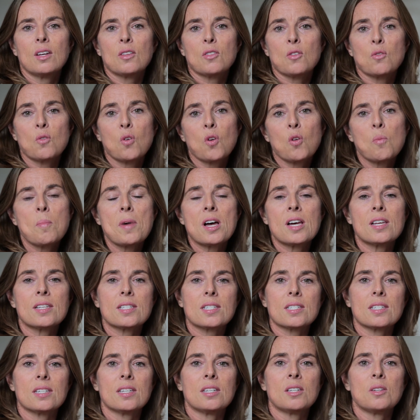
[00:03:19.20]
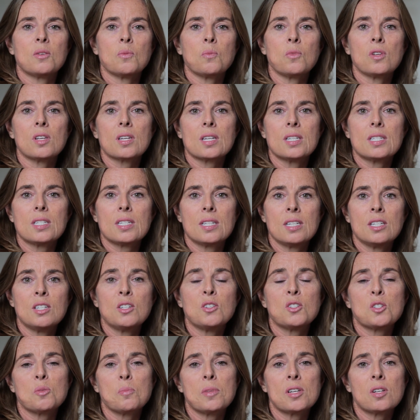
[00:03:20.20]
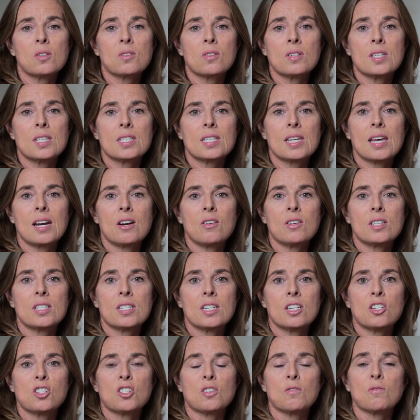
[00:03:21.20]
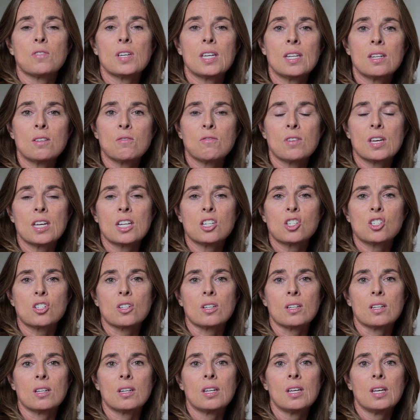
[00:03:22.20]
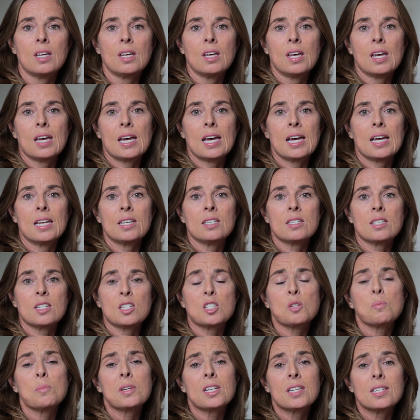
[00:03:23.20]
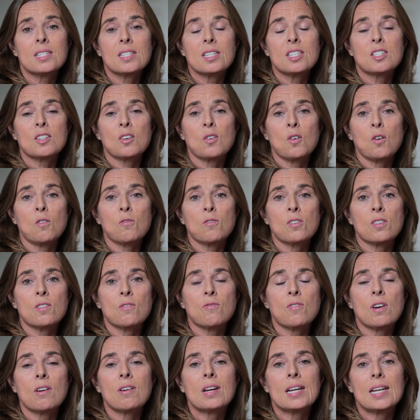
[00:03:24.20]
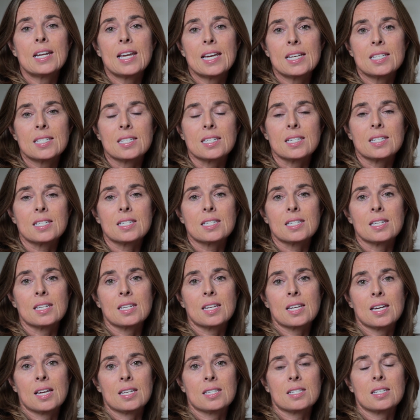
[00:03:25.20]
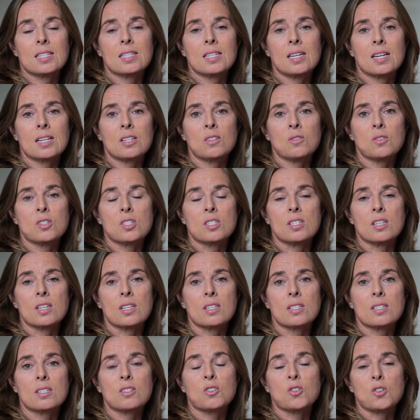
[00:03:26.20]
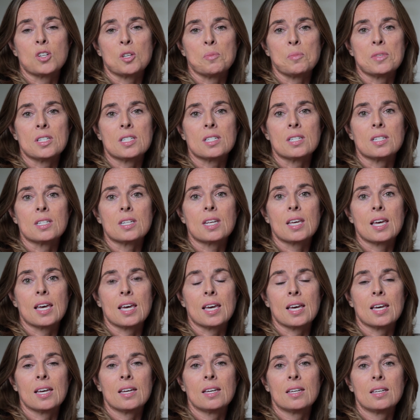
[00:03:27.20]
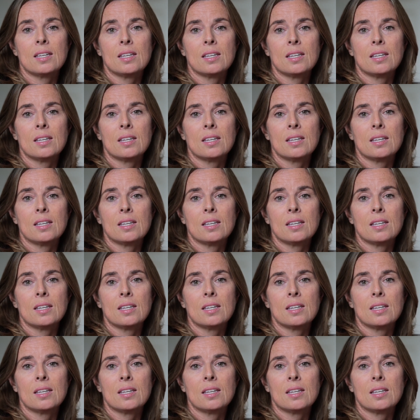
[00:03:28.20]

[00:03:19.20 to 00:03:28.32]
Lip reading: The Royal Marsden will continue to build on its heritage of innovation and its ability to offer the very latest in cancer diagnostics, treatment and care.